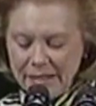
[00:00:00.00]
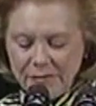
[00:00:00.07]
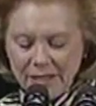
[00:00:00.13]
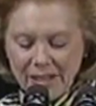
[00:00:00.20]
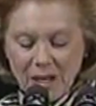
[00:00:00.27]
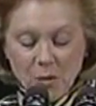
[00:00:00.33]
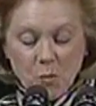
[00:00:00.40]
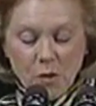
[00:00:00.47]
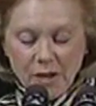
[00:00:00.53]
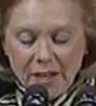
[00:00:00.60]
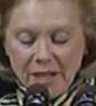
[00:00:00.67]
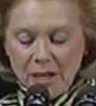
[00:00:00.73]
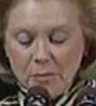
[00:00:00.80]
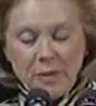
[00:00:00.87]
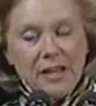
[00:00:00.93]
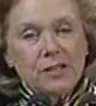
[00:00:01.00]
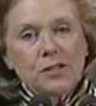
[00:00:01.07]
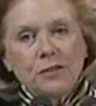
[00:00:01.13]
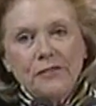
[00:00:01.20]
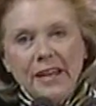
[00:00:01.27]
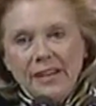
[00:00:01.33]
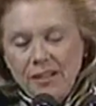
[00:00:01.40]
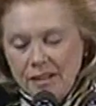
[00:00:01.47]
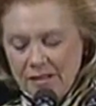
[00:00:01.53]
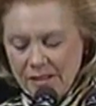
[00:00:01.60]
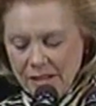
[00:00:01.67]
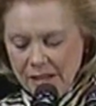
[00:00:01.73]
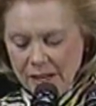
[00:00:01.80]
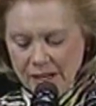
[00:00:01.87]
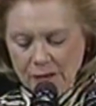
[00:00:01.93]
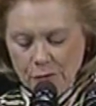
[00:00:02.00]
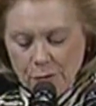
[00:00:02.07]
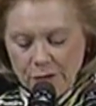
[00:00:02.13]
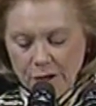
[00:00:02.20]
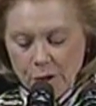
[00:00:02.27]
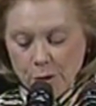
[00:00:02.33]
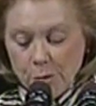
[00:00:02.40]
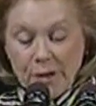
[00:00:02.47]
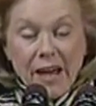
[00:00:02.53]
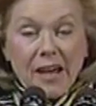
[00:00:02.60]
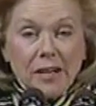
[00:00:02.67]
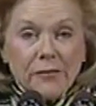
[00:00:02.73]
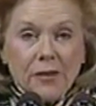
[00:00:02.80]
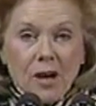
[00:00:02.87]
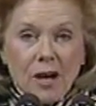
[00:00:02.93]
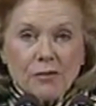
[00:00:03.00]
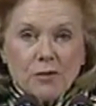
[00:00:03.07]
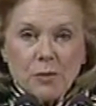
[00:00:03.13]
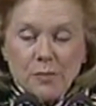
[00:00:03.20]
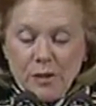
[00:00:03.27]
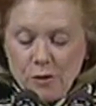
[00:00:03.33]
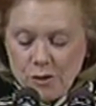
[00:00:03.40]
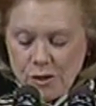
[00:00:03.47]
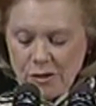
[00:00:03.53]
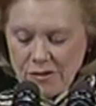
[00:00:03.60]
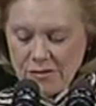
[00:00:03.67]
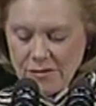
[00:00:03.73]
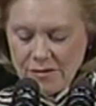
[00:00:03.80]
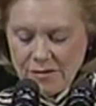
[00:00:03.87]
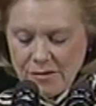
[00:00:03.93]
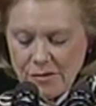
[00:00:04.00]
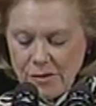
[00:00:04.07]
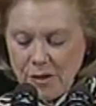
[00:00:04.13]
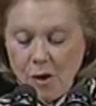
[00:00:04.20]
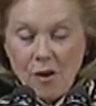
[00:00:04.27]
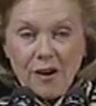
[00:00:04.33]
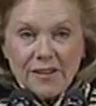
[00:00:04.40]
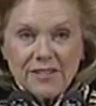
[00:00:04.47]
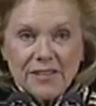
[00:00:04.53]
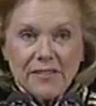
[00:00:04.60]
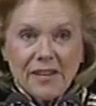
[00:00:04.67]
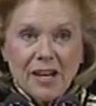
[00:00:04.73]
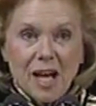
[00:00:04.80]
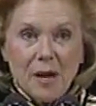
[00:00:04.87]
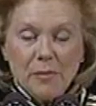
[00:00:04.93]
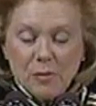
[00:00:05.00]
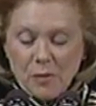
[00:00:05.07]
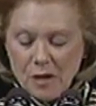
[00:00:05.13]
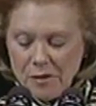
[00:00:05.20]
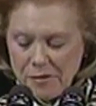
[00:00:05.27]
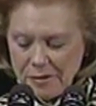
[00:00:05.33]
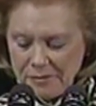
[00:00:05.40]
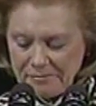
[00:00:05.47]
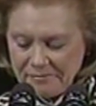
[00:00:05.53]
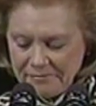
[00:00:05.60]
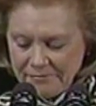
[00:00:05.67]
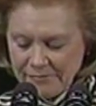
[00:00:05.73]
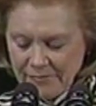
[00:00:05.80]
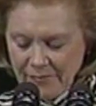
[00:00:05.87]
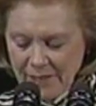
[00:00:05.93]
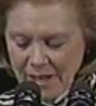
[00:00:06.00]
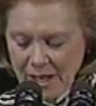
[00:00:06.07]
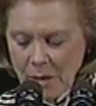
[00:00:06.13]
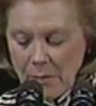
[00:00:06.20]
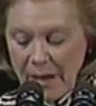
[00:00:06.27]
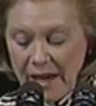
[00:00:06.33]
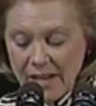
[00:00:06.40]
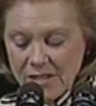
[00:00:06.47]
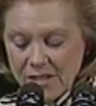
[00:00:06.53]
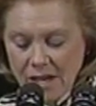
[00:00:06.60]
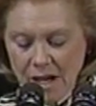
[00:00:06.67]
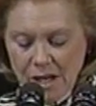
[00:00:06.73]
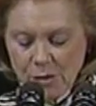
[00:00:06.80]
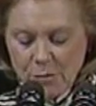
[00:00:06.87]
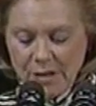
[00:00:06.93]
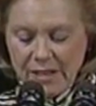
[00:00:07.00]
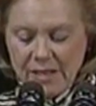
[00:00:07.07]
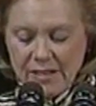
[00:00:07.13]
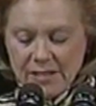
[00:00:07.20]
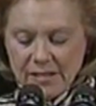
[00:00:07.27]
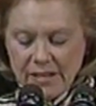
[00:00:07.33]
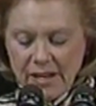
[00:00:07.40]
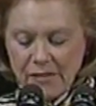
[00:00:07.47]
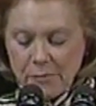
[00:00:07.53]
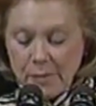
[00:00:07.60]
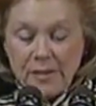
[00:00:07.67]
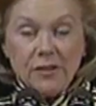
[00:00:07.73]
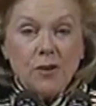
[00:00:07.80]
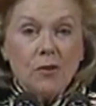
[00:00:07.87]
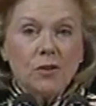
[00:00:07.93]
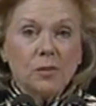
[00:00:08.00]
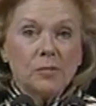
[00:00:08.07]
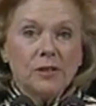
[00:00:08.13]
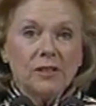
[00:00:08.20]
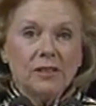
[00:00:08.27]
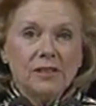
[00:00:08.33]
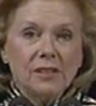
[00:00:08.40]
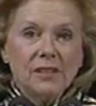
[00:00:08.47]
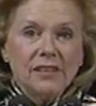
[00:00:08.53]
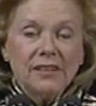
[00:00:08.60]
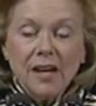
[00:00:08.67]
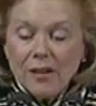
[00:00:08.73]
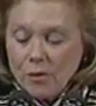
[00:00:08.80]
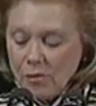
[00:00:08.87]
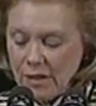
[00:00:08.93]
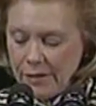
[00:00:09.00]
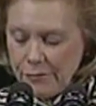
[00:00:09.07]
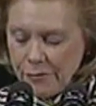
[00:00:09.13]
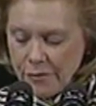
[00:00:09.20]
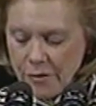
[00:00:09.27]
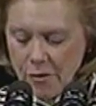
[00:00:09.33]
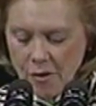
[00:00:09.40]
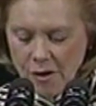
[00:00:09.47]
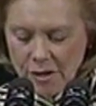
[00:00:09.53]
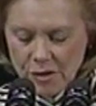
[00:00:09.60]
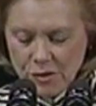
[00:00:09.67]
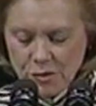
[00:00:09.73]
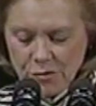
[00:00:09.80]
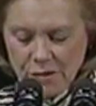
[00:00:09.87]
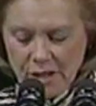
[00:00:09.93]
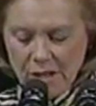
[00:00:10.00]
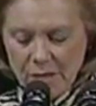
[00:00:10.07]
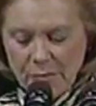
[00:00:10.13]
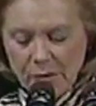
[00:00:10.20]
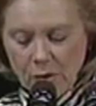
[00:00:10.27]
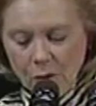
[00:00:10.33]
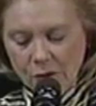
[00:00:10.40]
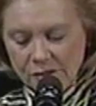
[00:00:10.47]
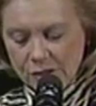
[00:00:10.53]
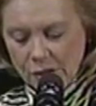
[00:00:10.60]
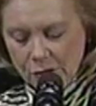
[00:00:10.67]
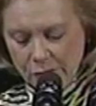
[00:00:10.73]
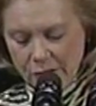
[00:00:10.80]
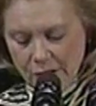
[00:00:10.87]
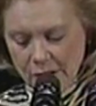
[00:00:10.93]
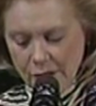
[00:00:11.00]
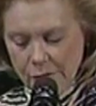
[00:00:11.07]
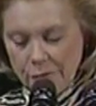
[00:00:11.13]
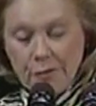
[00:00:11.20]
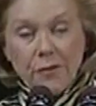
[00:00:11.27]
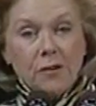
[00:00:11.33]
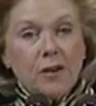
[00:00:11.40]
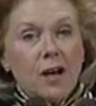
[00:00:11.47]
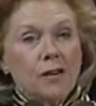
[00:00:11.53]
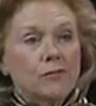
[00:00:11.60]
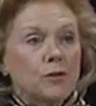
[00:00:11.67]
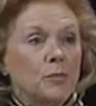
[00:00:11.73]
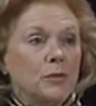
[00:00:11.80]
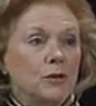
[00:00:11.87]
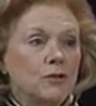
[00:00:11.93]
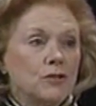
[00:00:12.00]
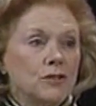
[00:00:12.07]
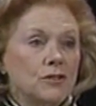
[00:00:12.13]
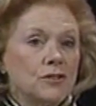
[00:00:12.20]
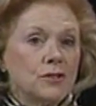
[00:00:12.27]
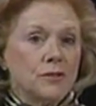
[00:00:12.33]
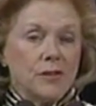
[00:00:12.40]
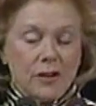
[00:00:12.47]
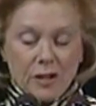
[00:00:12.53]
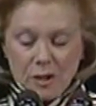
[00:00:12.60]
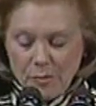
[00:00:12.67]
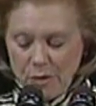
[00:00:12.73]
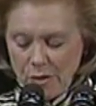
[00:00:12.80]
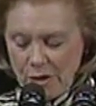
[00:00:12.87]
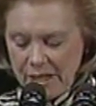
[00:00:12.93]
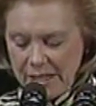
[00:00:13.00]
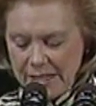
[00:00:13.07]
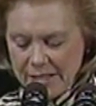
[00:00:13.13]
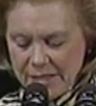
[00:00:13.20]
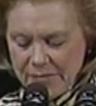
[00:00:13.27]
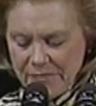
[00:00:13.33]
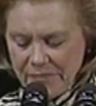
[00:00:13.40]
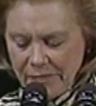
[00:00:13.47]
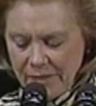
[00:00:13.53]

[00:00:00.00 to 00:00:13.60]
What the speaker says: living and working in Pennsylvania for their creative contributions to the arts in the Commonwealth. Past honorees have been notable not only for their artistry, but also for their contributions to their communities.